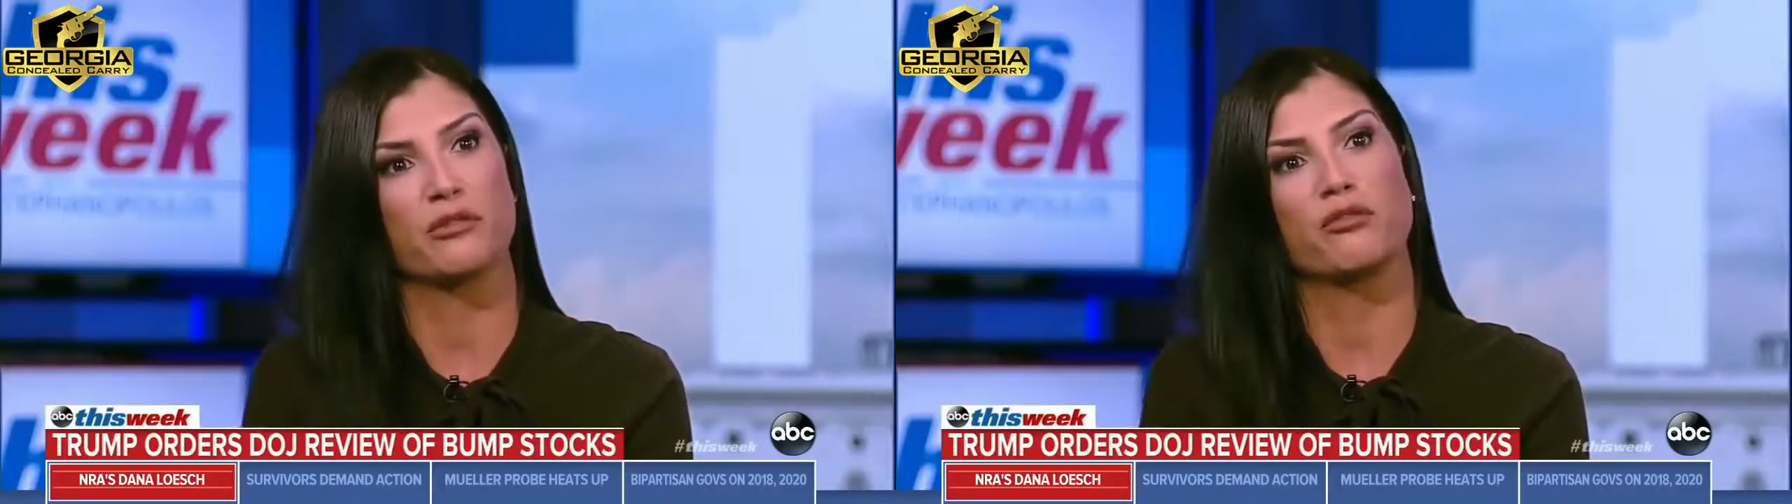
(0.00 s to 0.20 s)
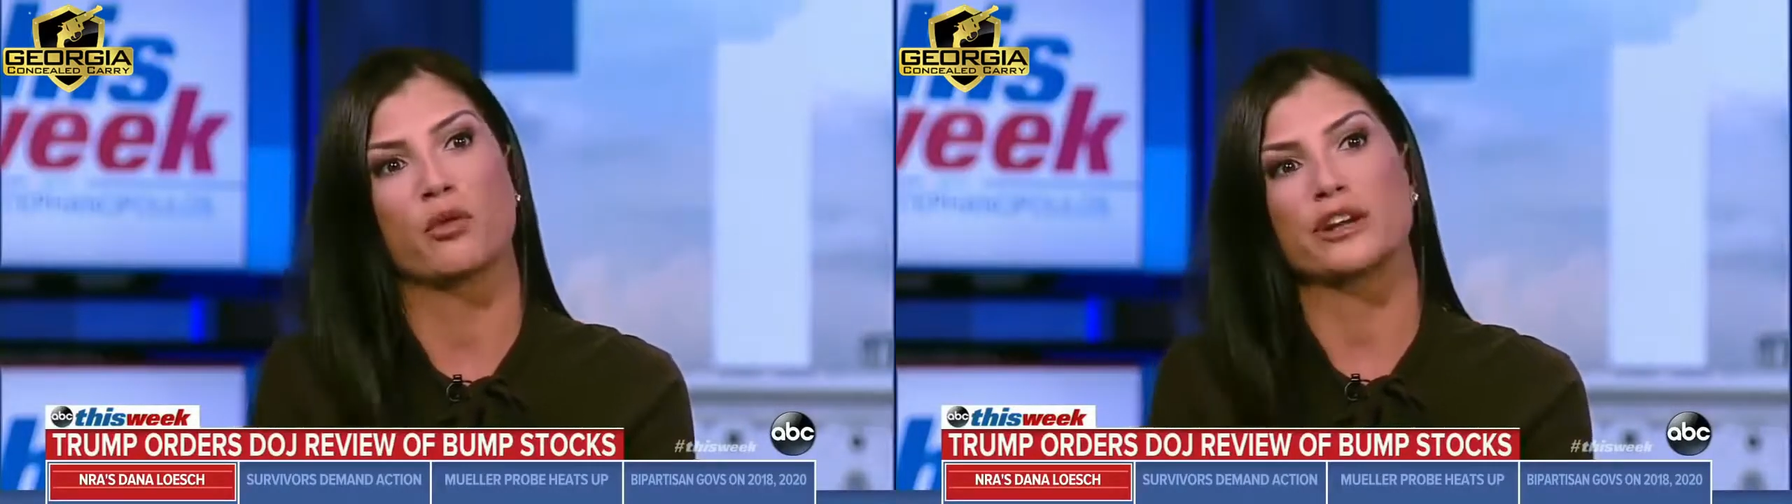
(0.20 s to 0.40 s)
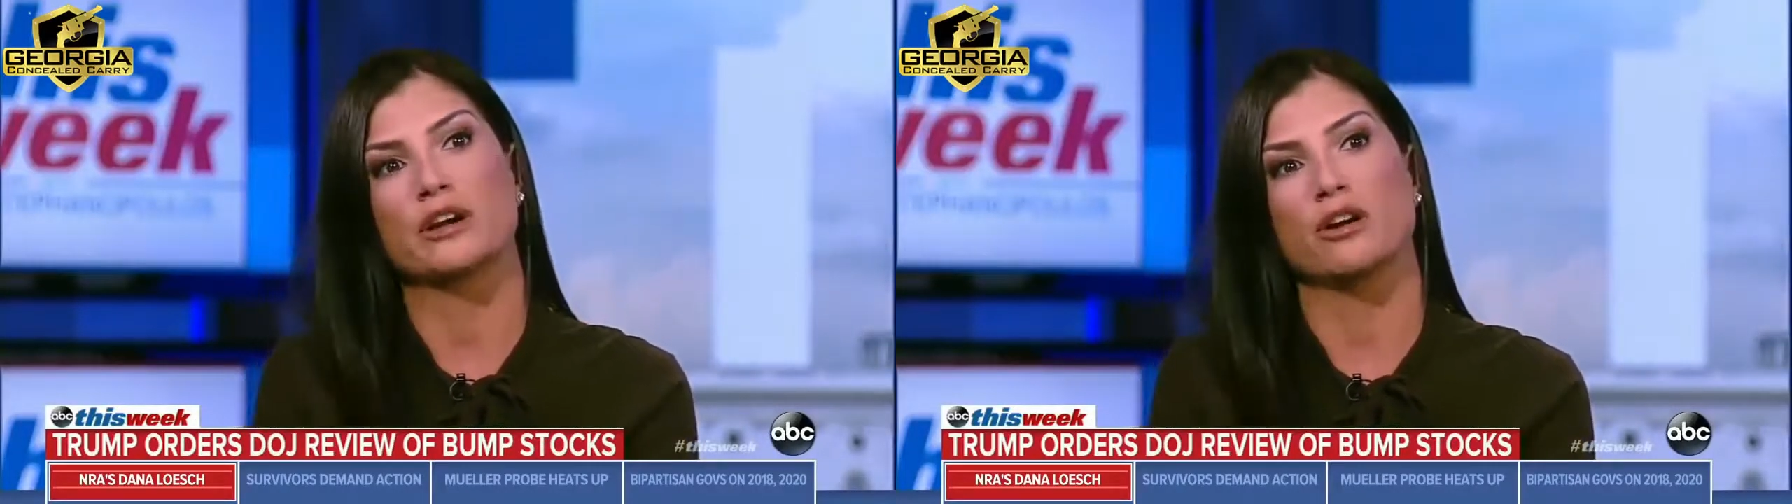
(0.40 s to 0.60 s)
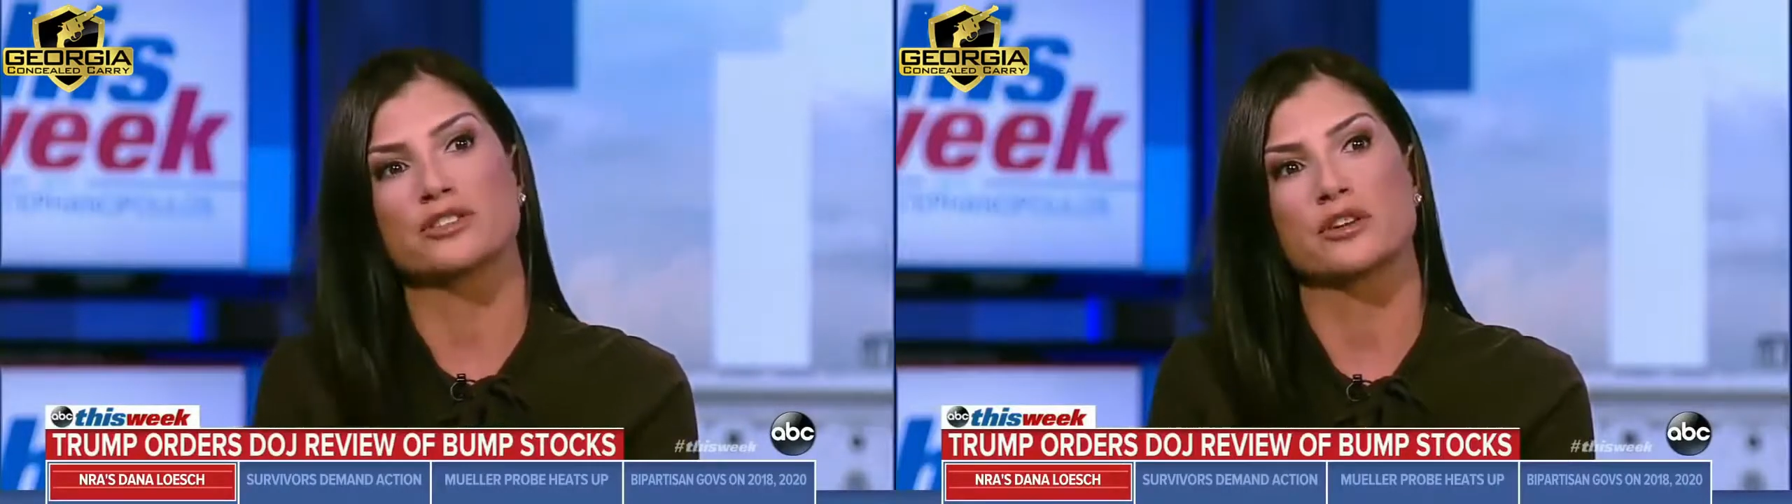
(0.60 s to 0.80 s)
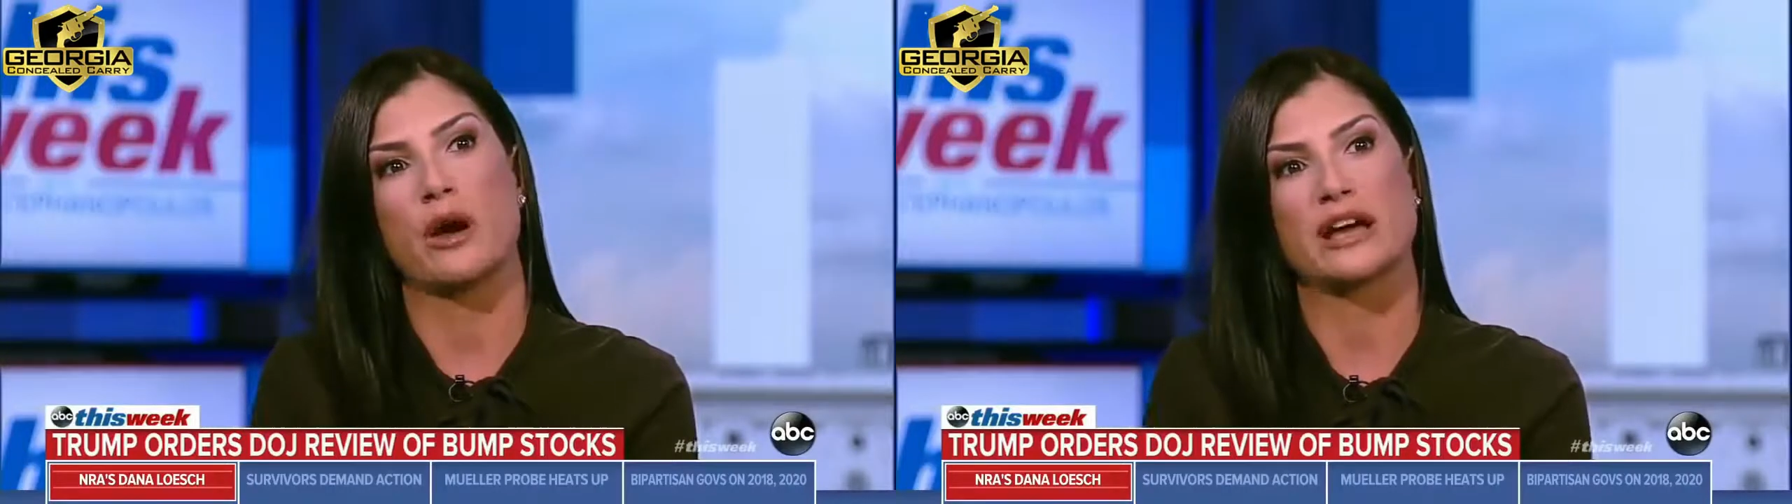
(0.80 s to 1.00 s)
before he
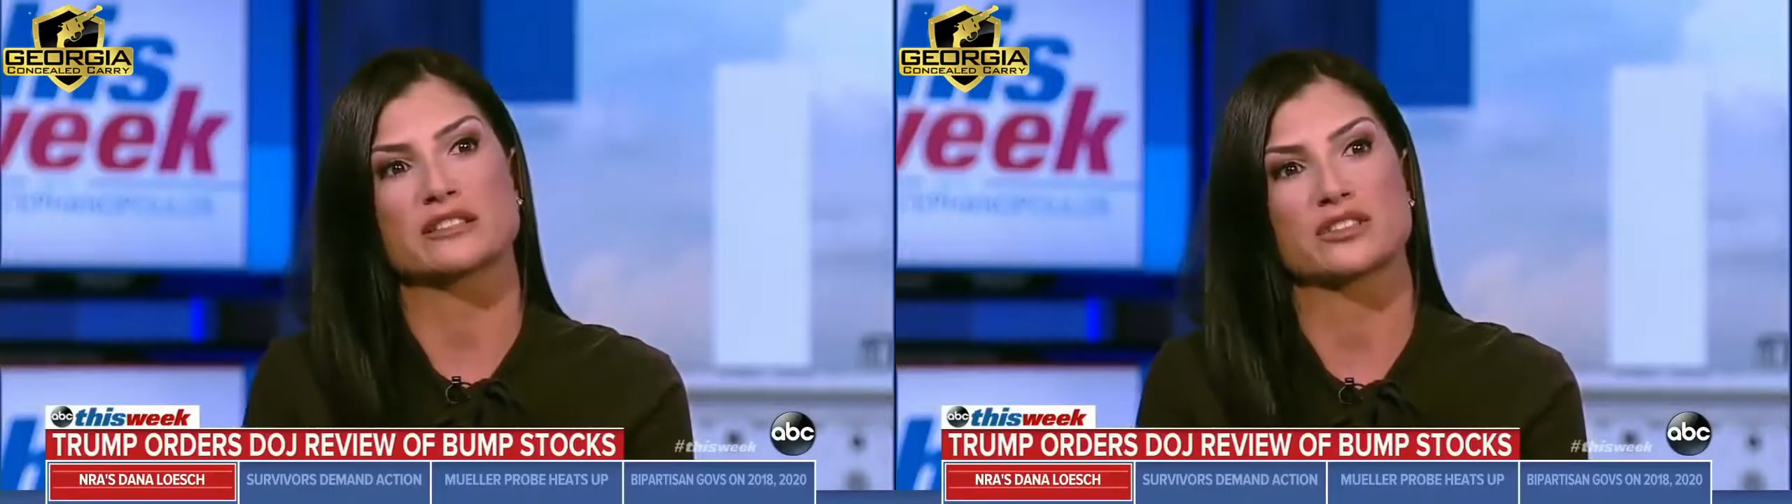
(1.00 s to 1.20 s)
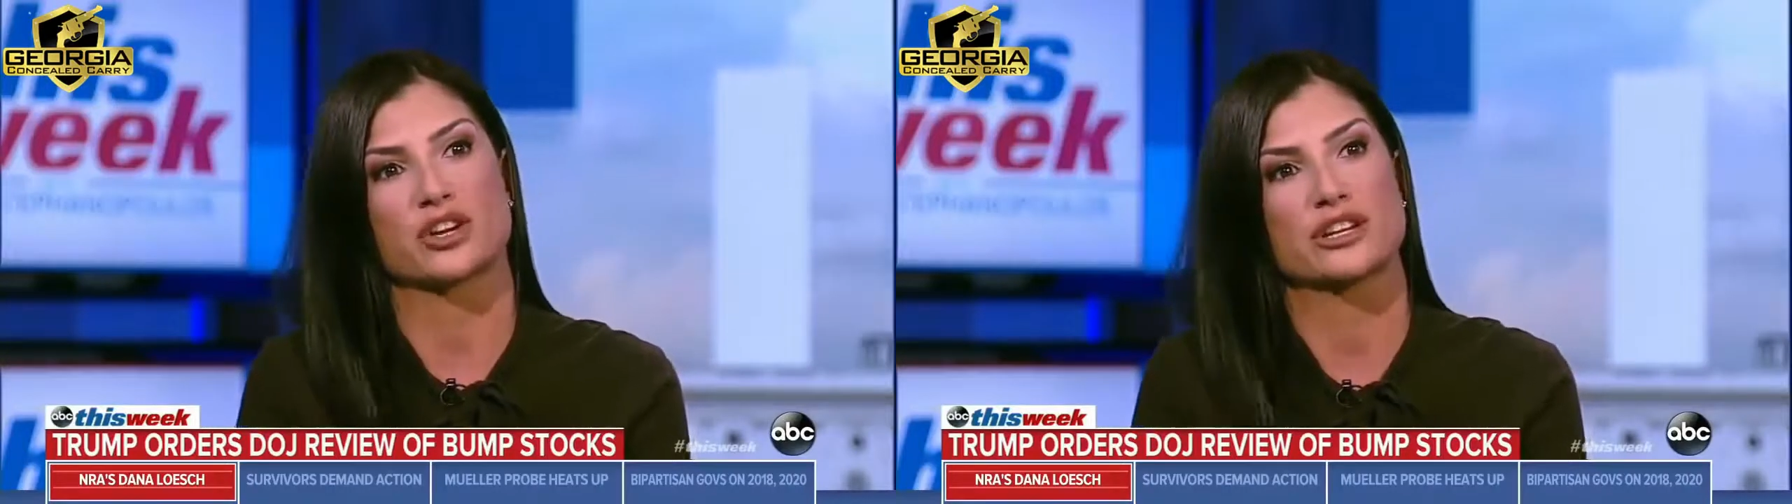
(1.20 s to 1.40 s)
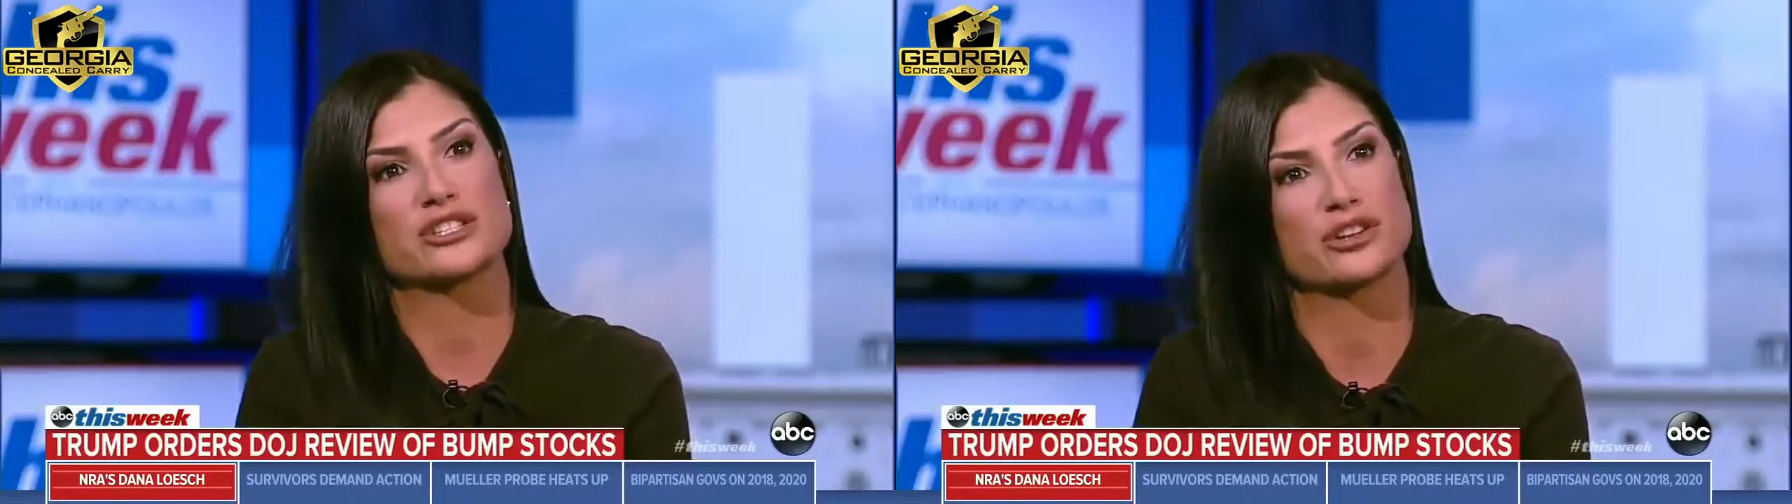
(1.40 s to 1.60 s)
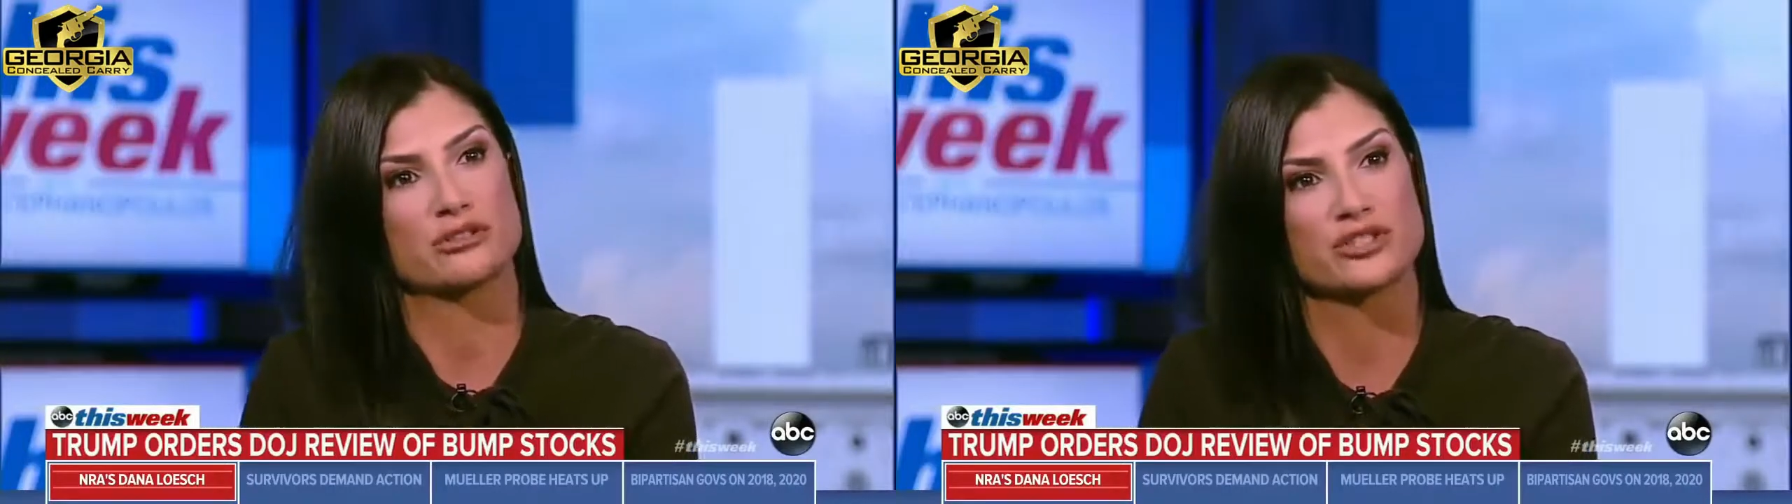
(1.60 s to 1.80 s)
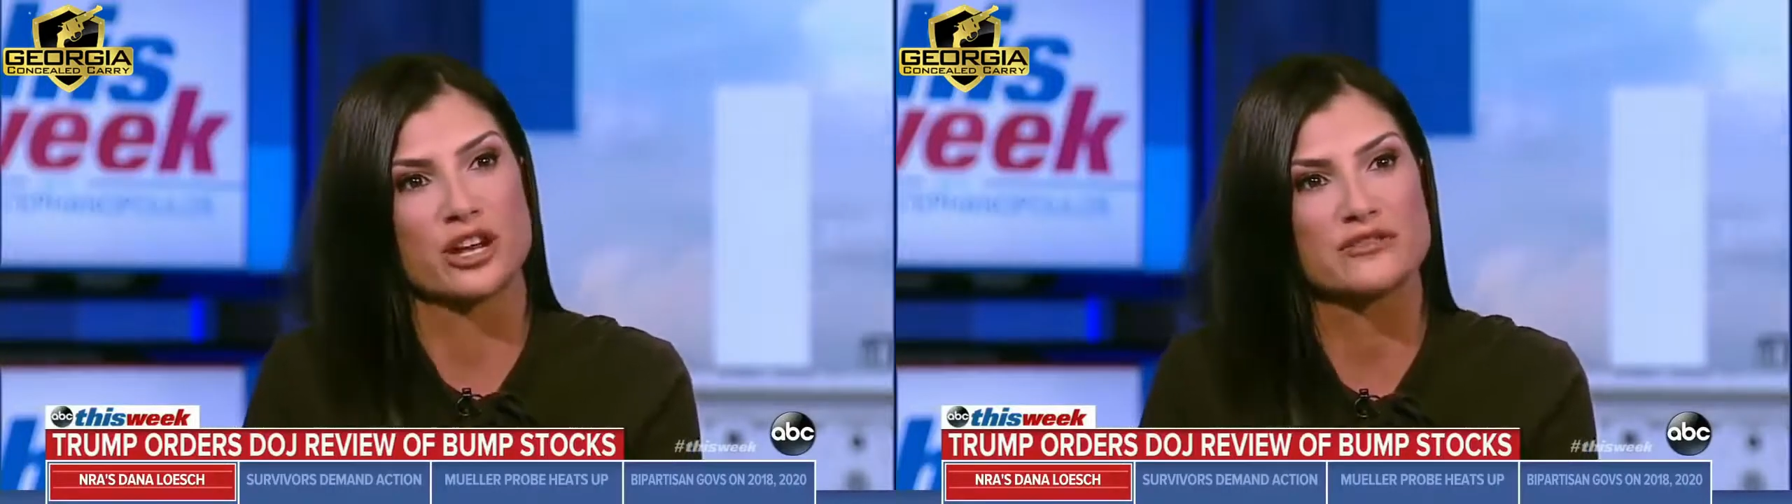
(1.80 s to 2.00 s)
also asked Attorney
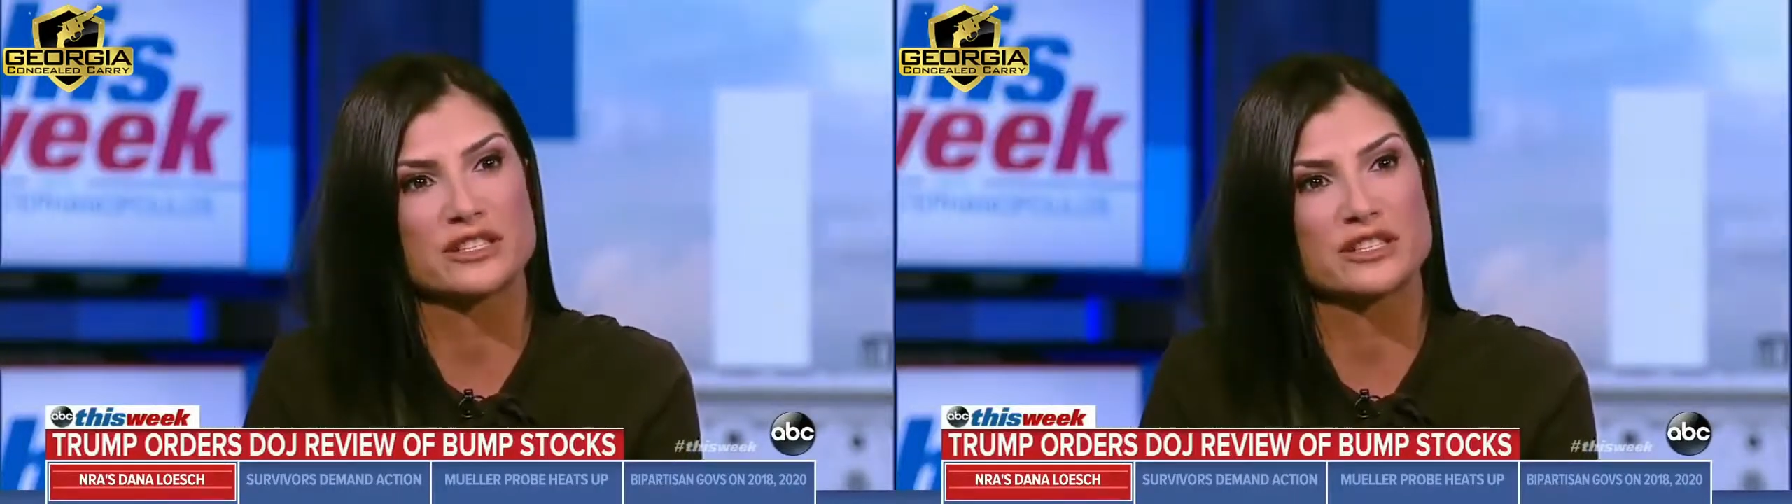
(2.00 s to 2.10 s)
General Jeff